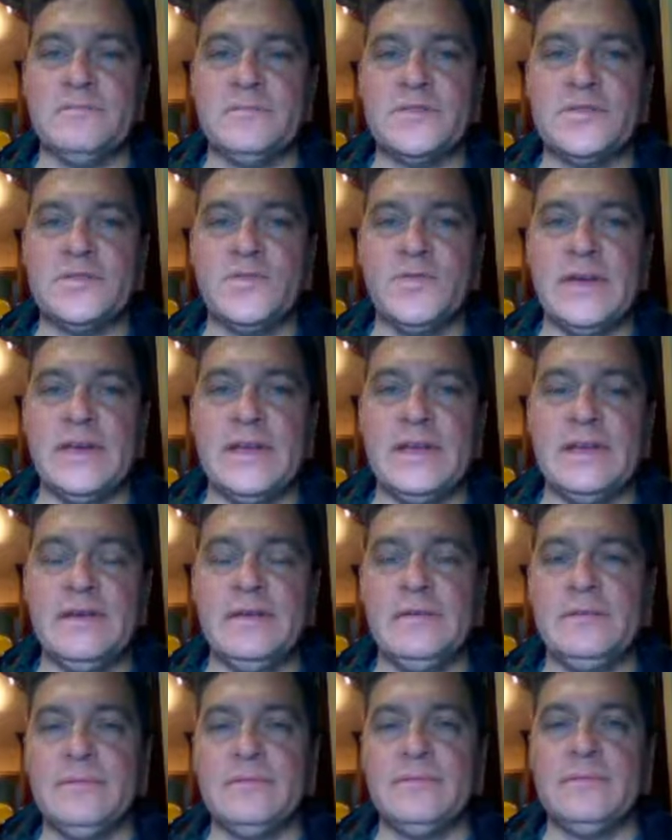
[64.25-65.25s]
screen,
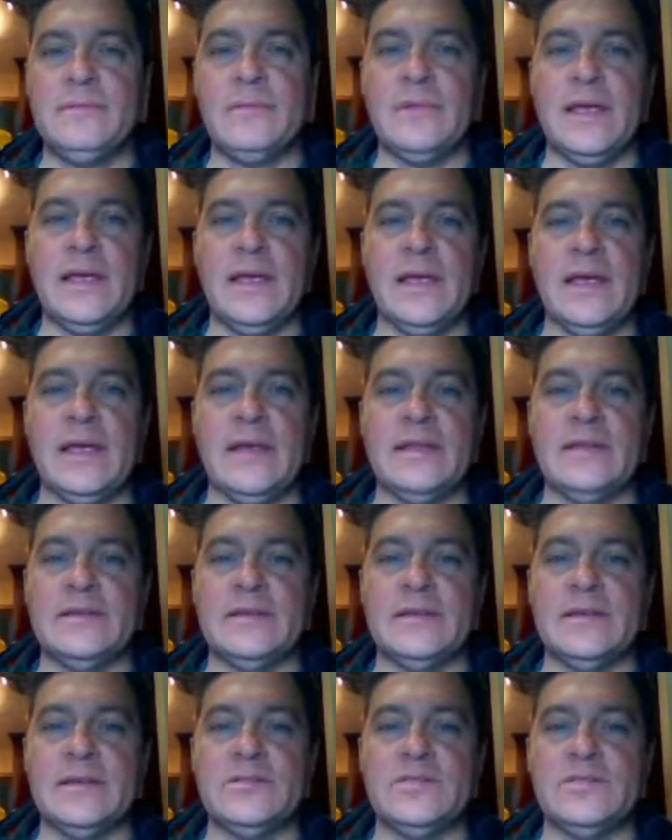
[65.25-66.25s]

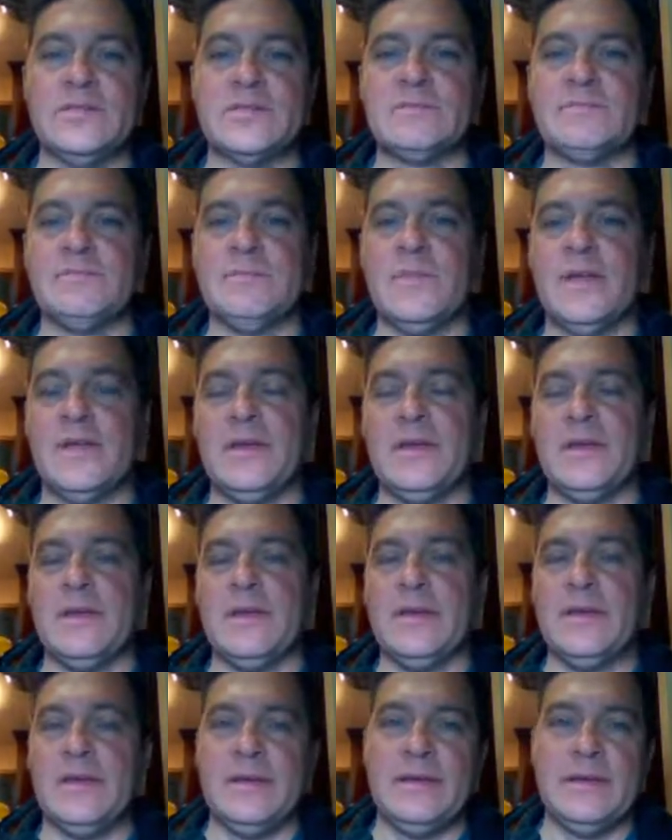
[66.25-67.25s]
and just
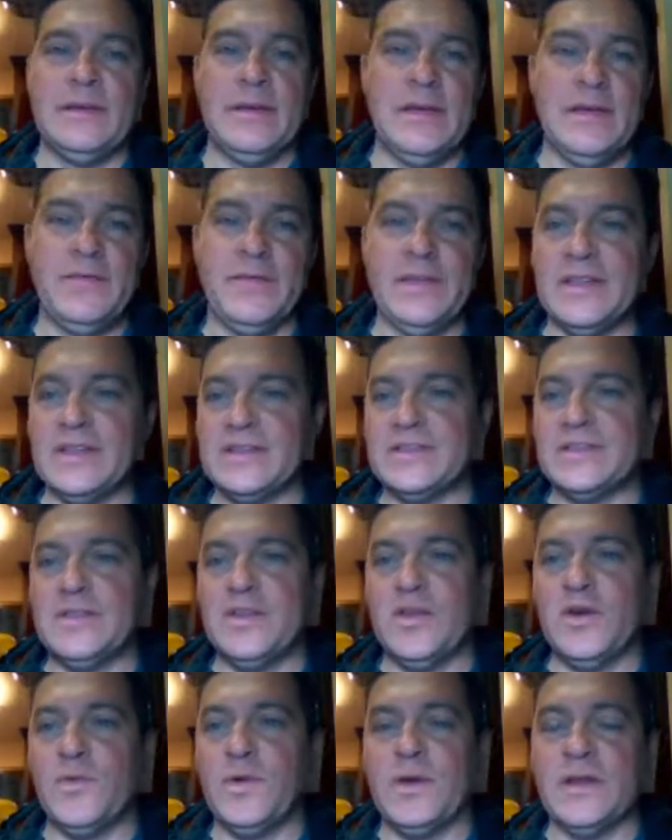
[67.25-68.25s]
if it doesn't
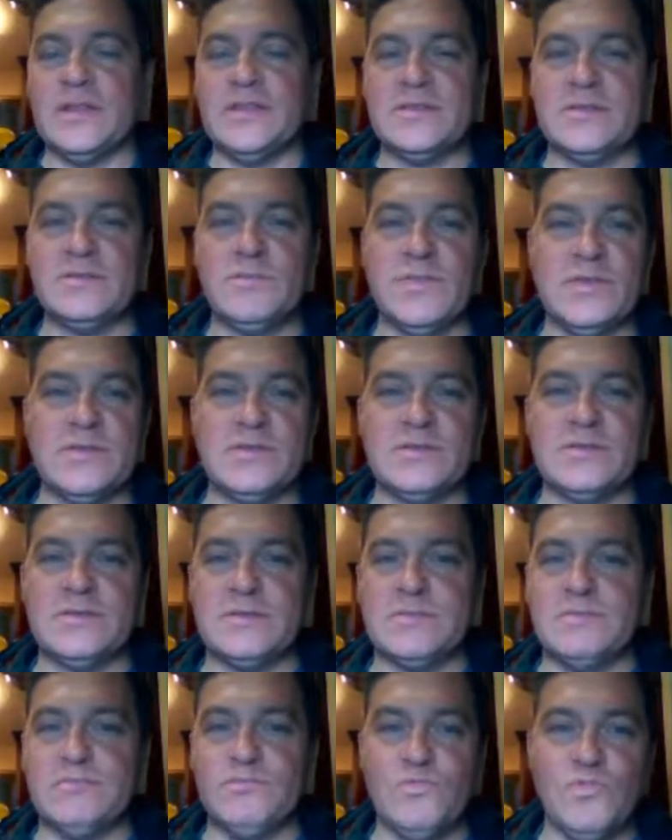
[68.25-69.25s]
know
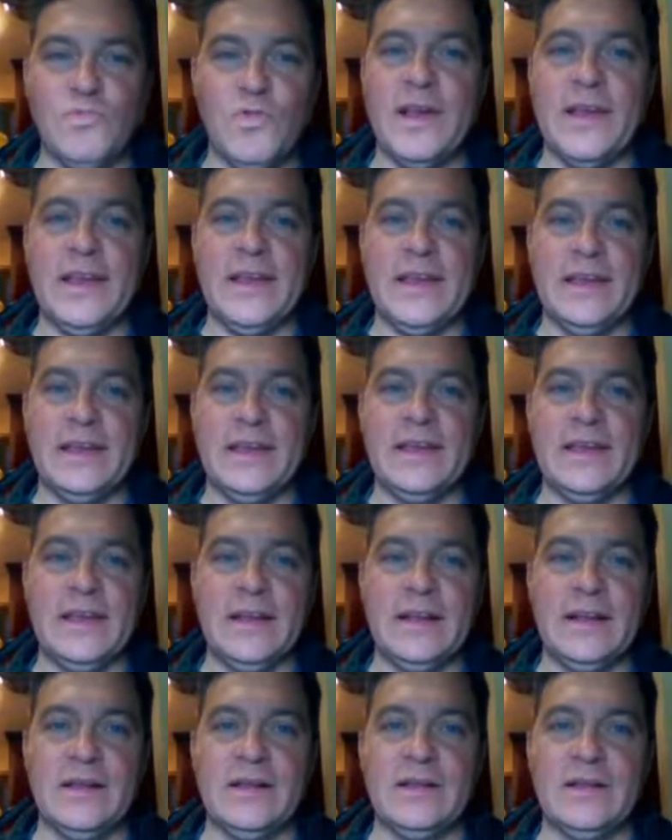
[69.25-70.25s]
what's running,
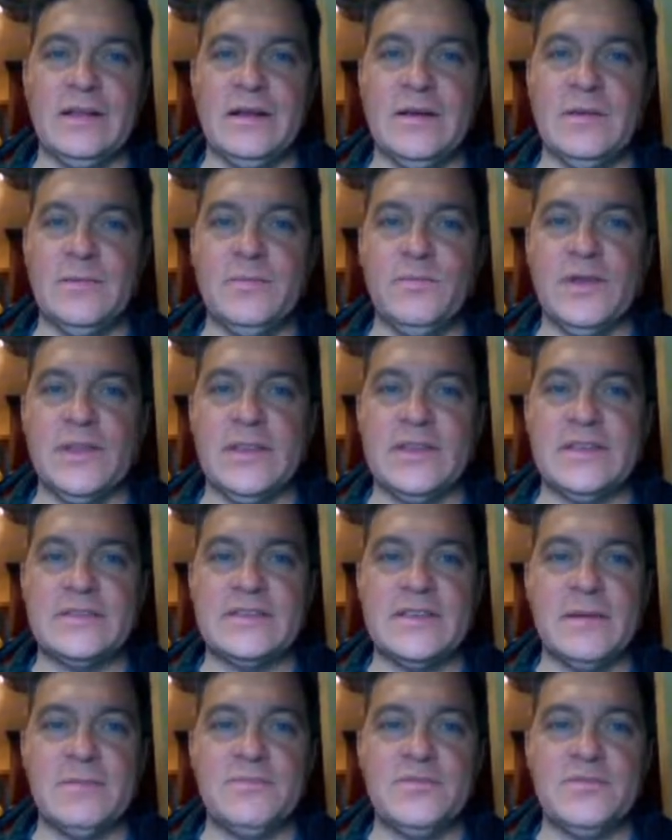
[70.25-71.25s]
it'll bring this
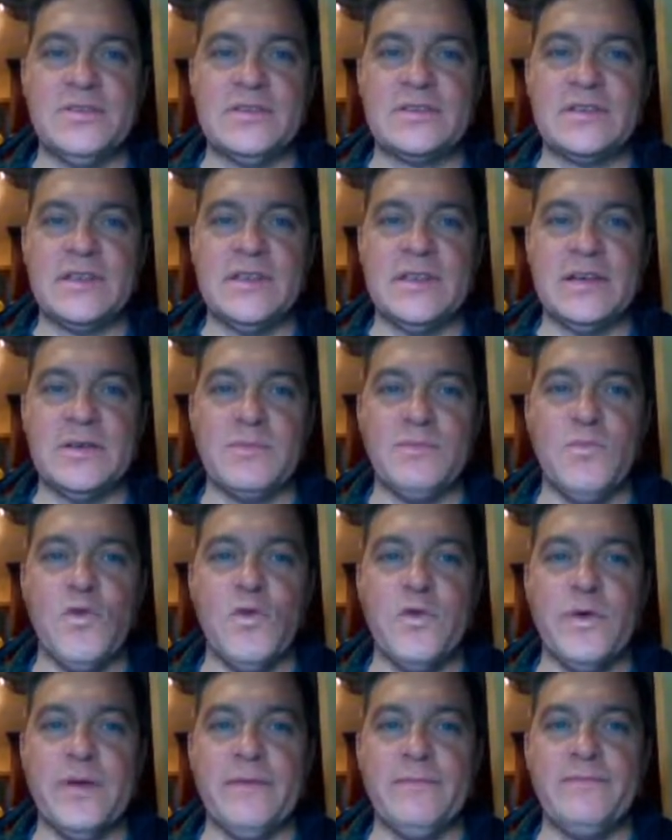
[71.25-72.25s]
up. Just click
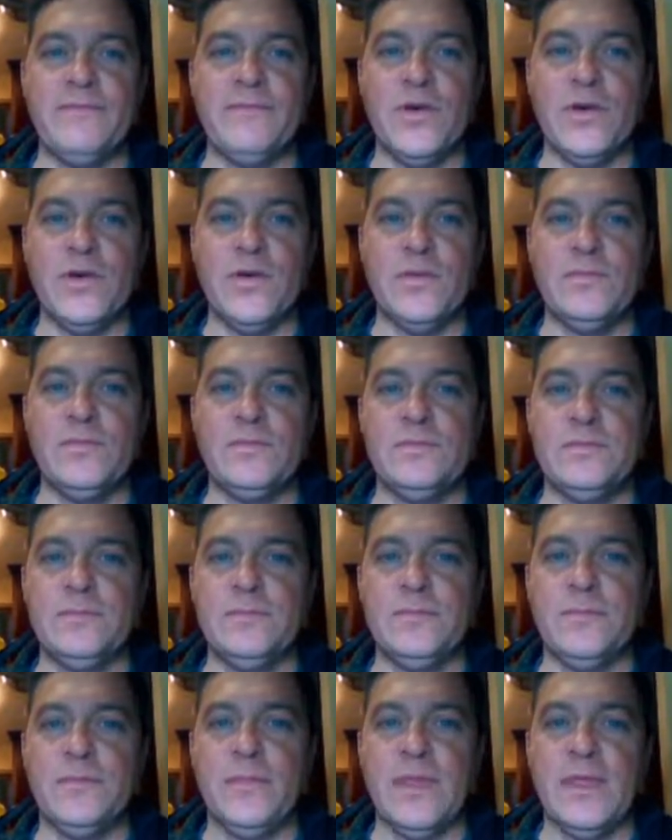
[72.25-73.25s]
More Info,
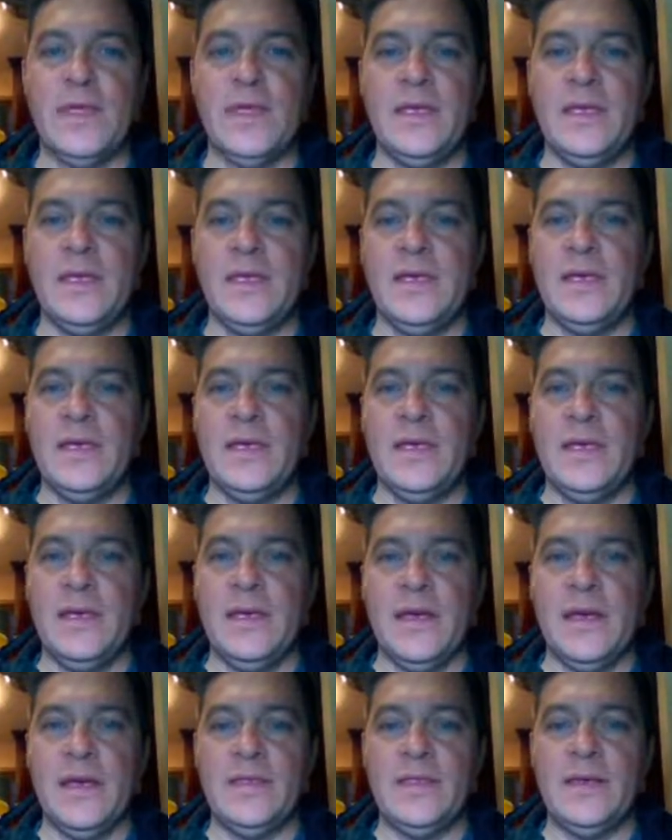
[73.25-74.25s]

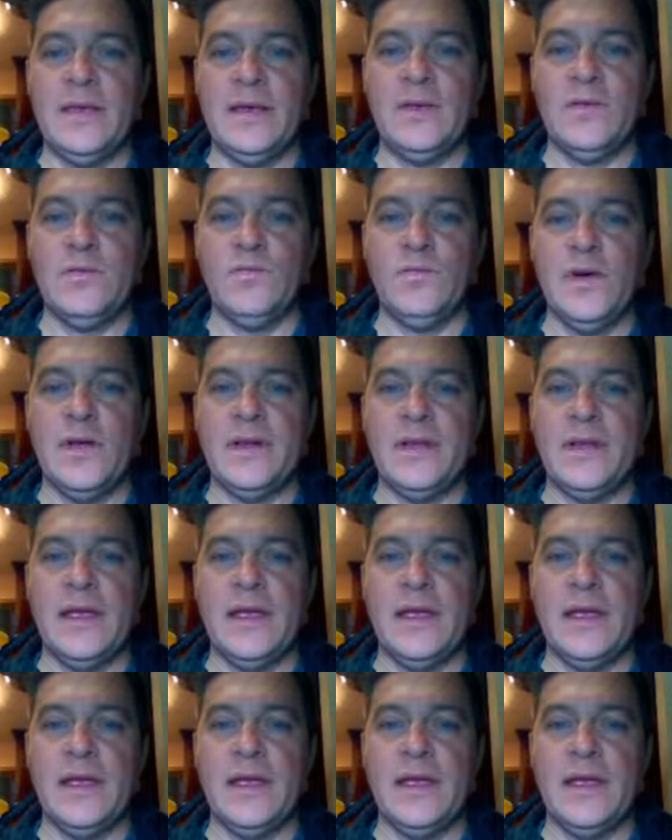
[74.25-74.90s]
and then Run